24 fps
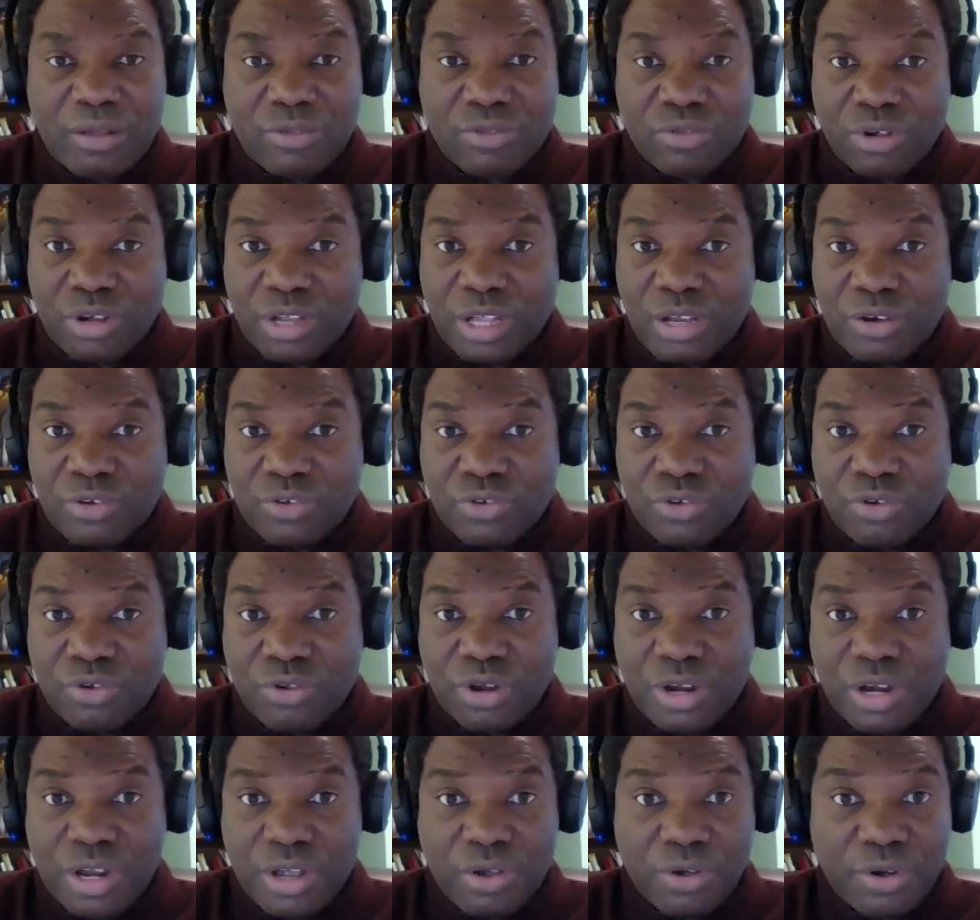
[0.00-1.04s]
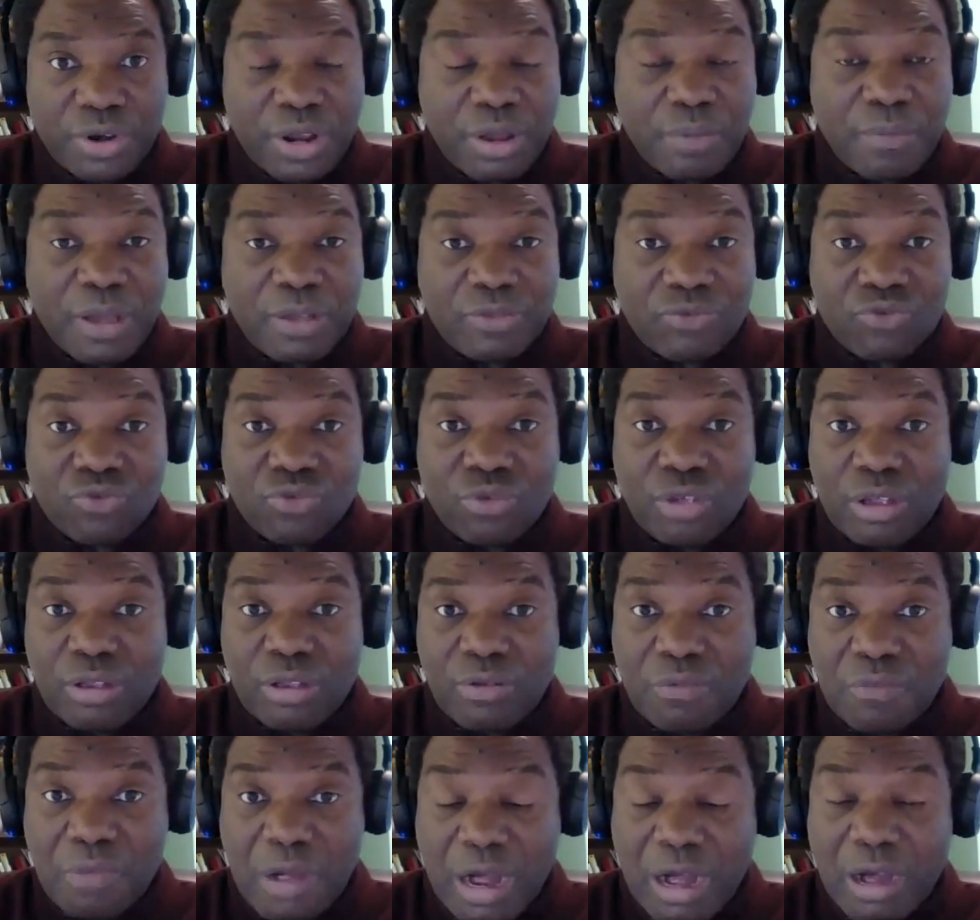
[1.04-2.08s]
talking to Nicodemus,
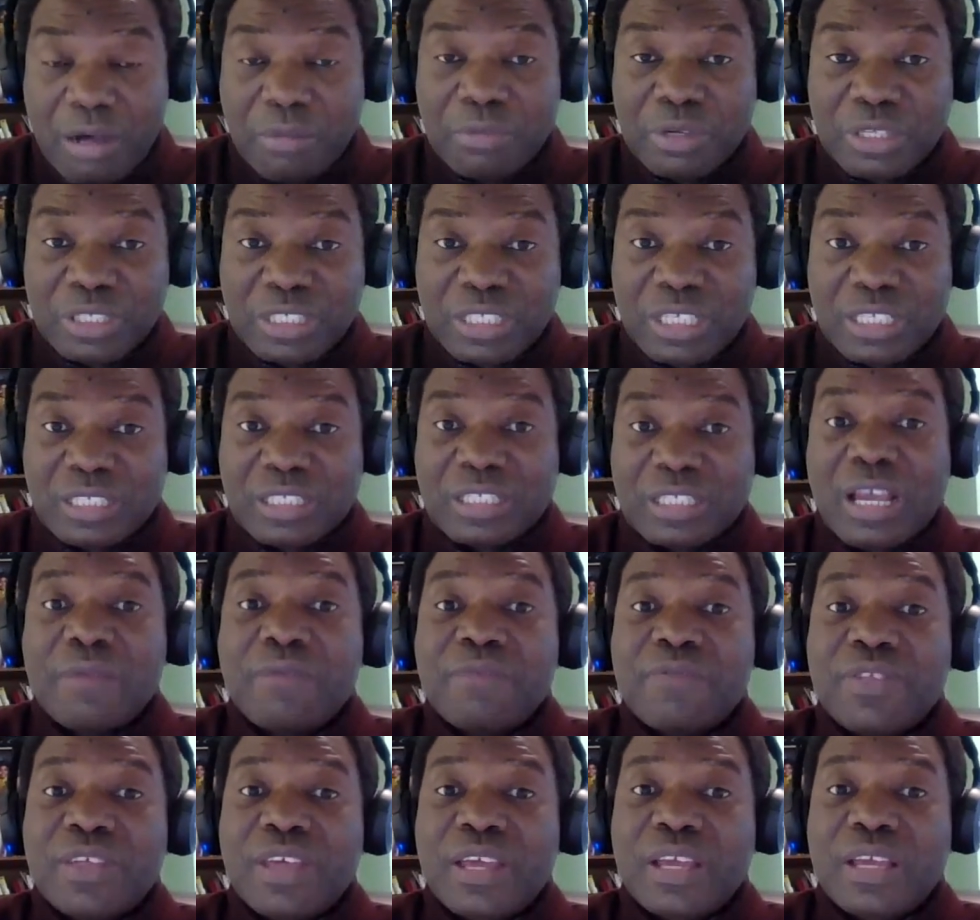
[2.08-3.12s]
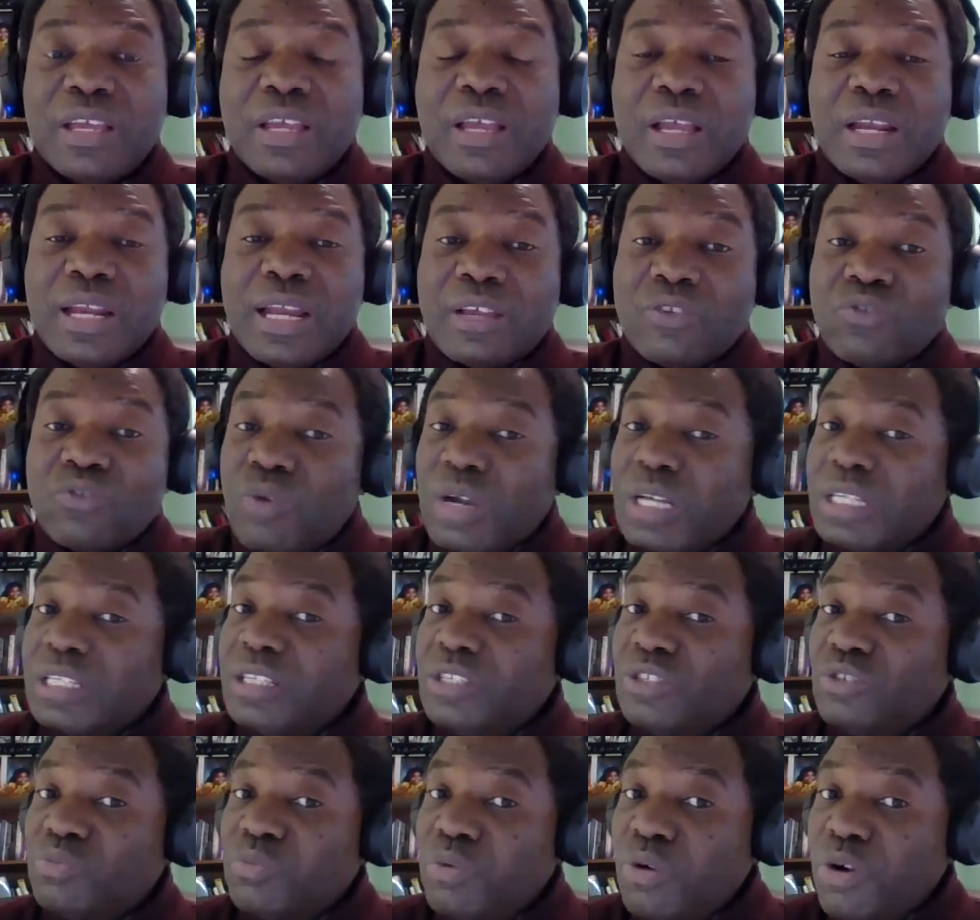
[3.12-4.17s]
almost the same thing, that what
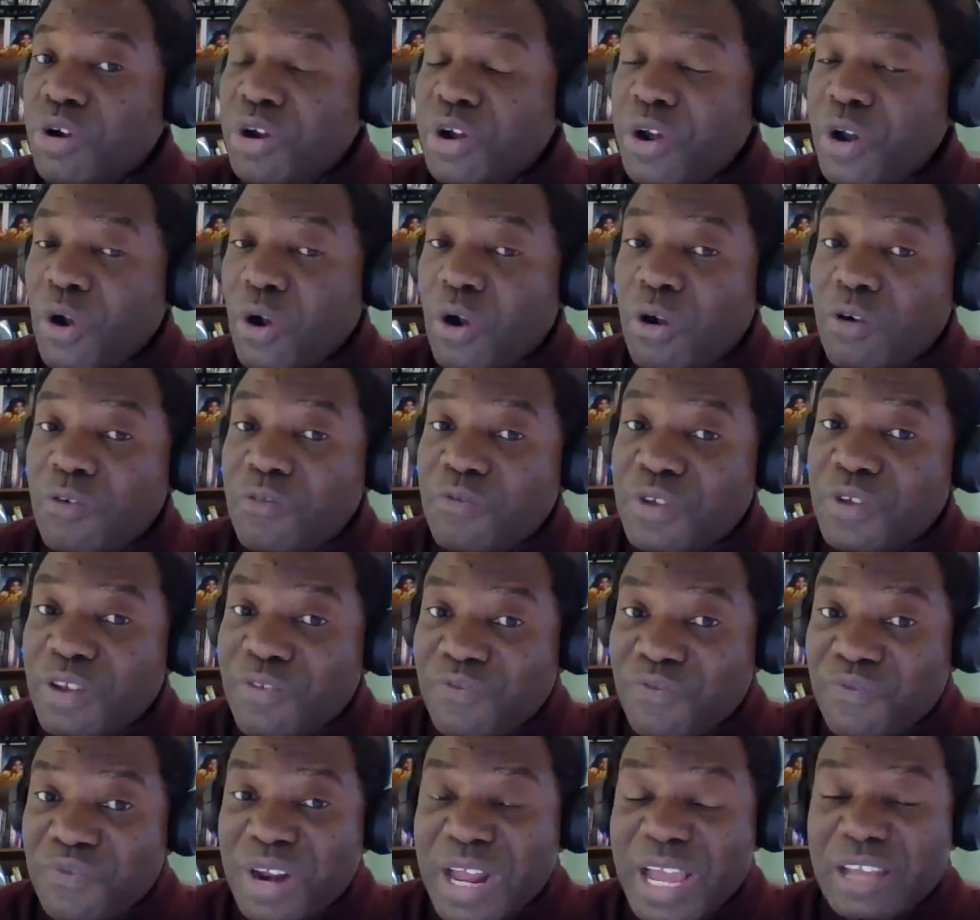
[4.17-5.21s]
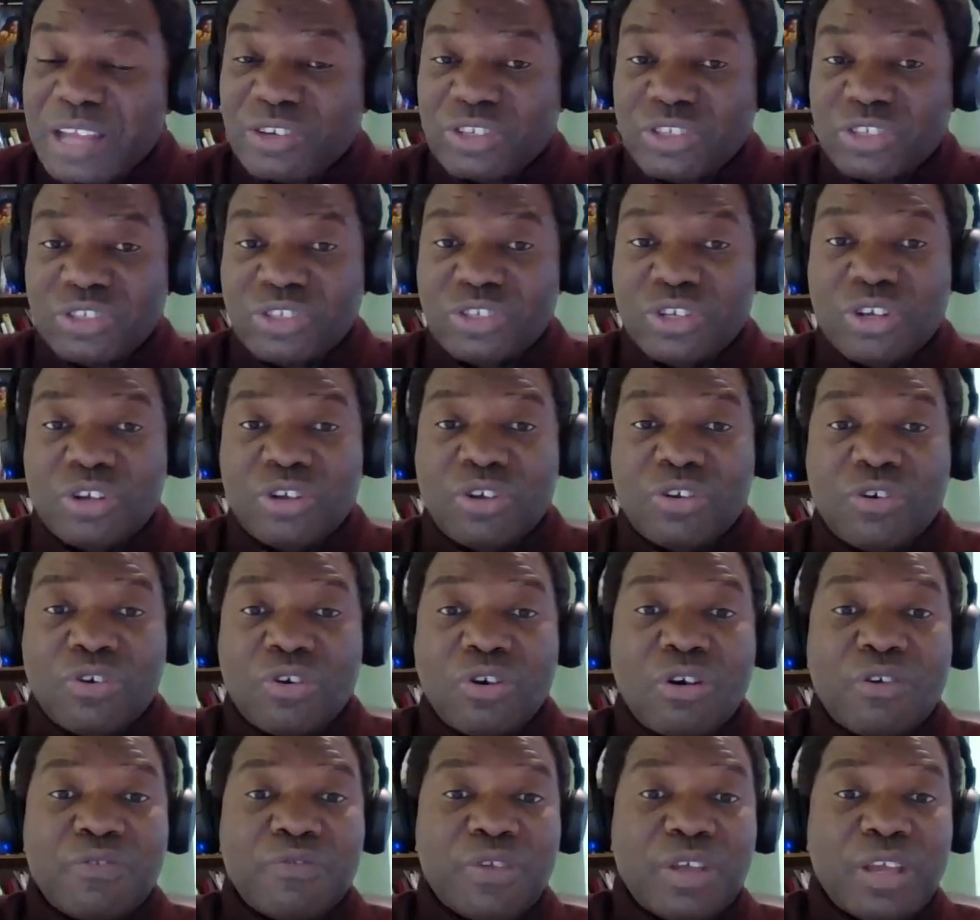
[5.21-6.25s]
is born of the flesh
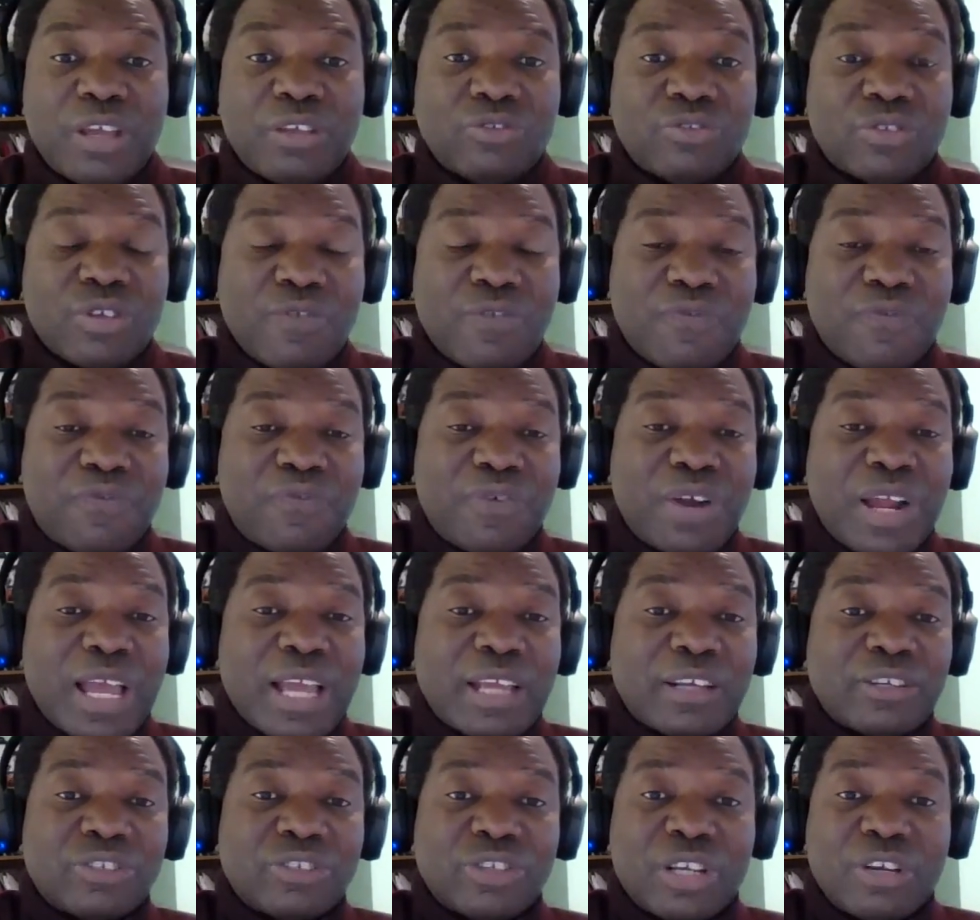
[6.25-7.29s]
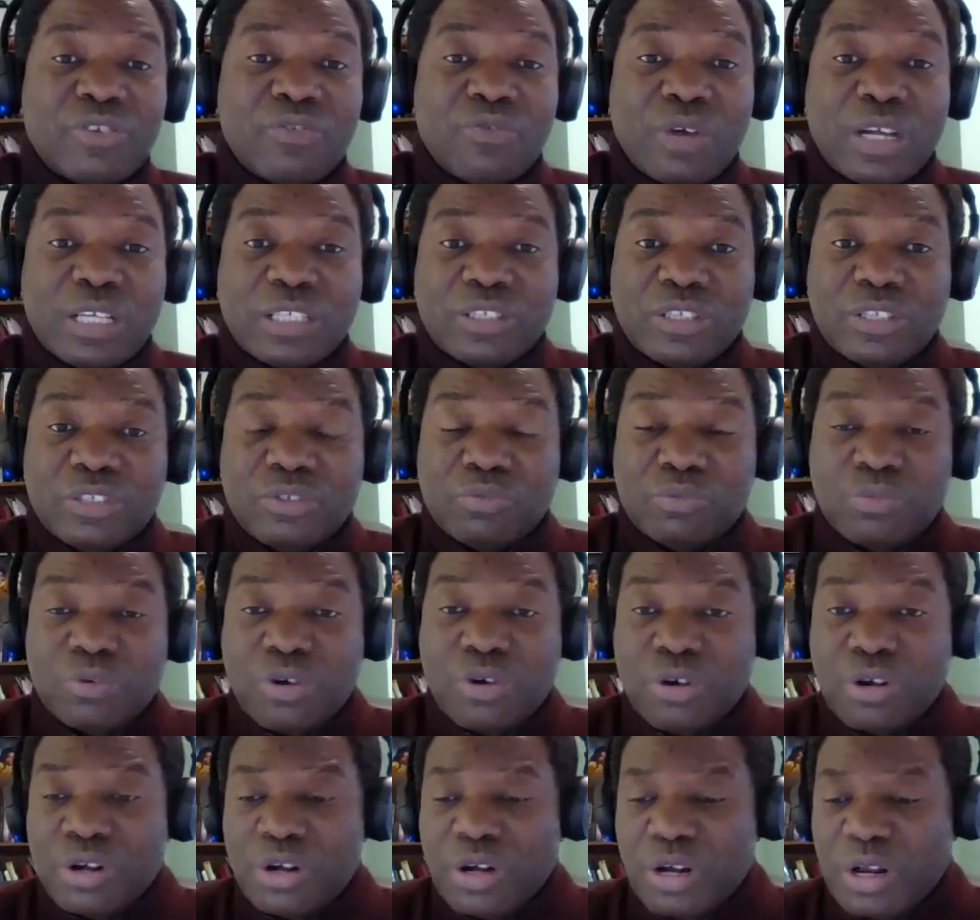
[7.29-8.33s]
is the flesh, and what is
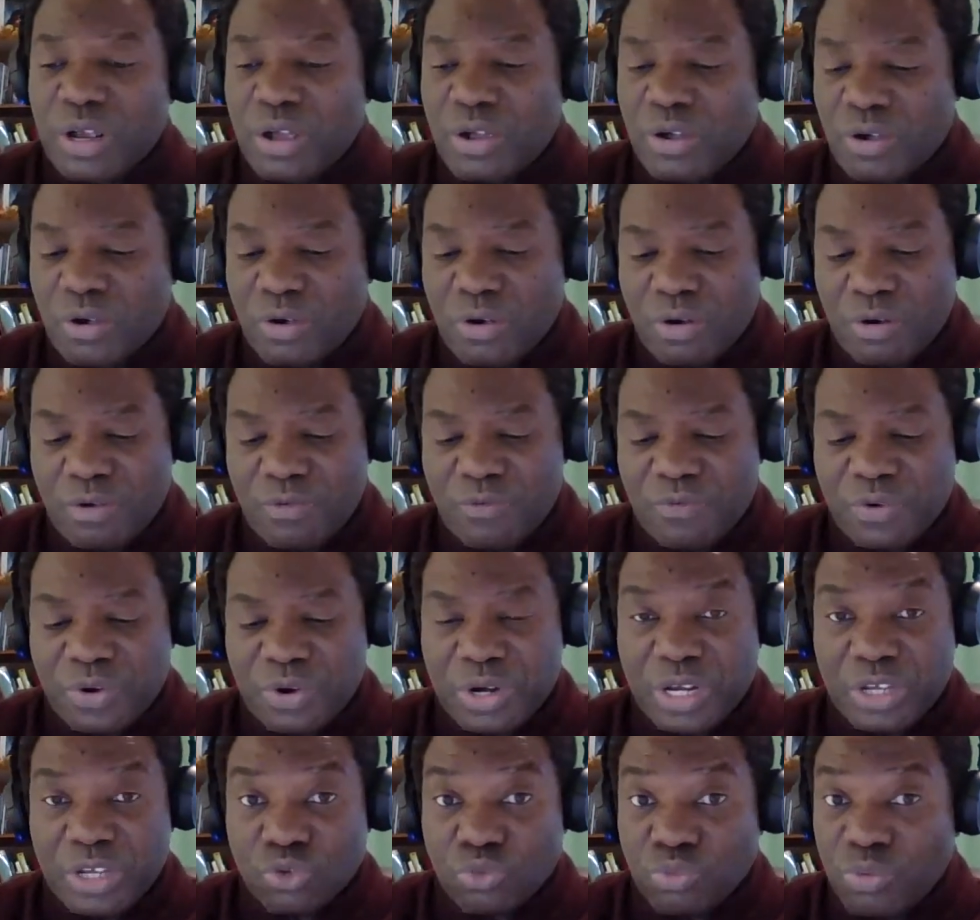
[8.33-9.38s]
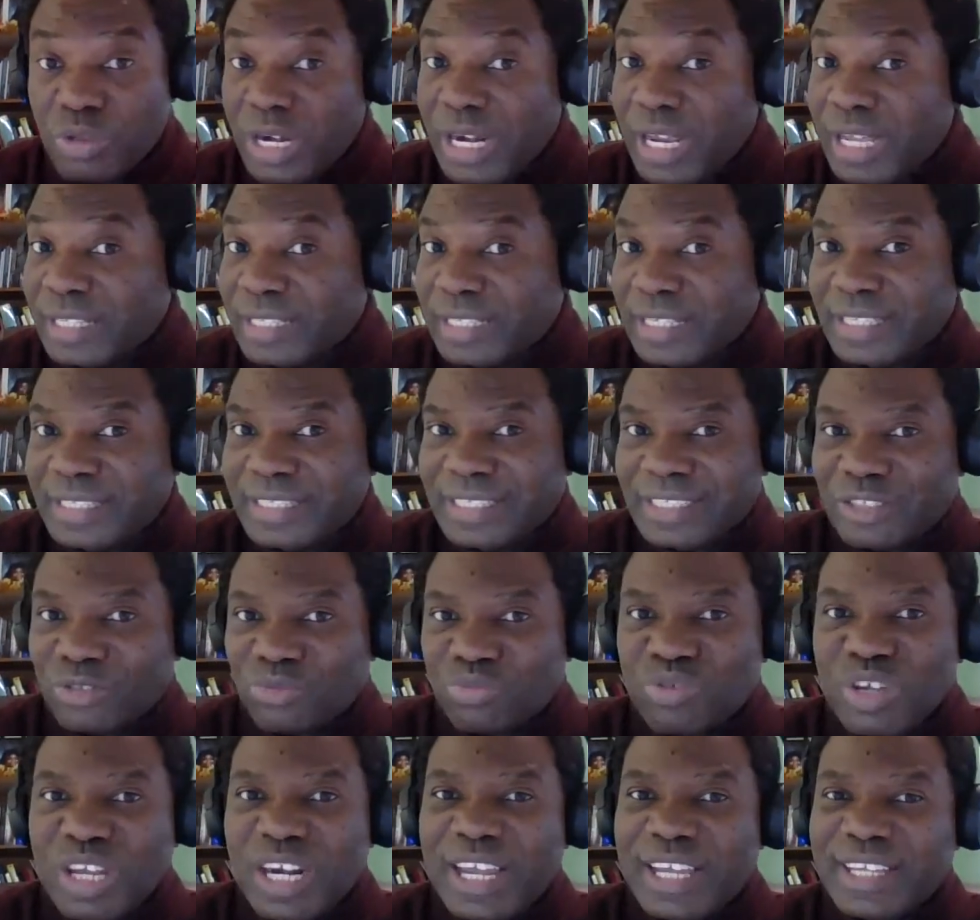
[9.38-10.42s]
born of the spirit is the
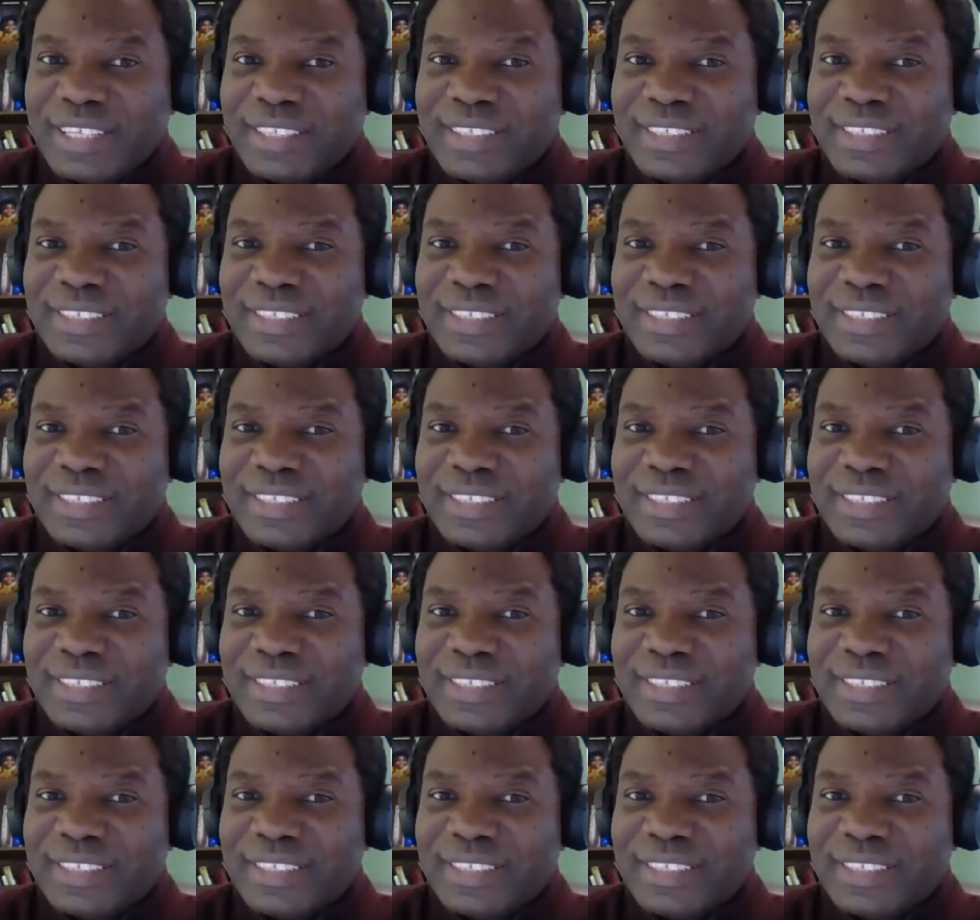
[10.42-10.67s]
spirit.